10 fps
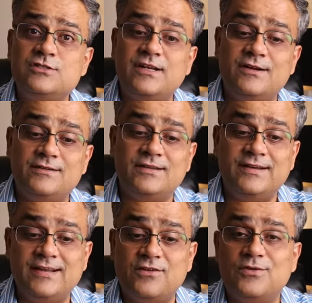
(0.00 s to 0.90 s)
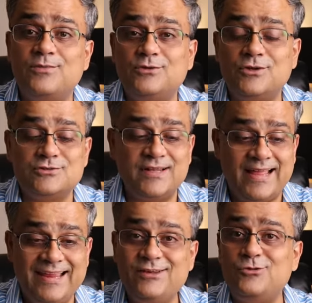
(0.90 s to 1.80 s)
generated the data from
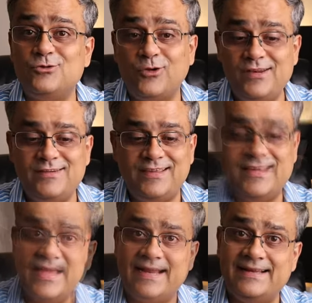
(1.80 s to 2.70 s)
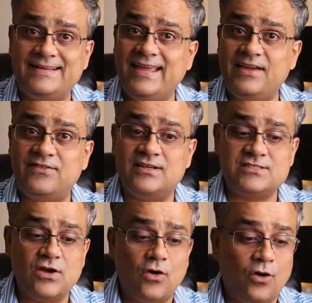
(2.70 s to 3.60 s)
2008 to 20 and it gave
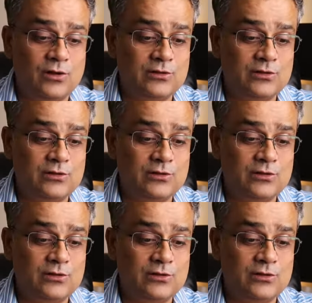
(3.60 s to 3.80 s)
us all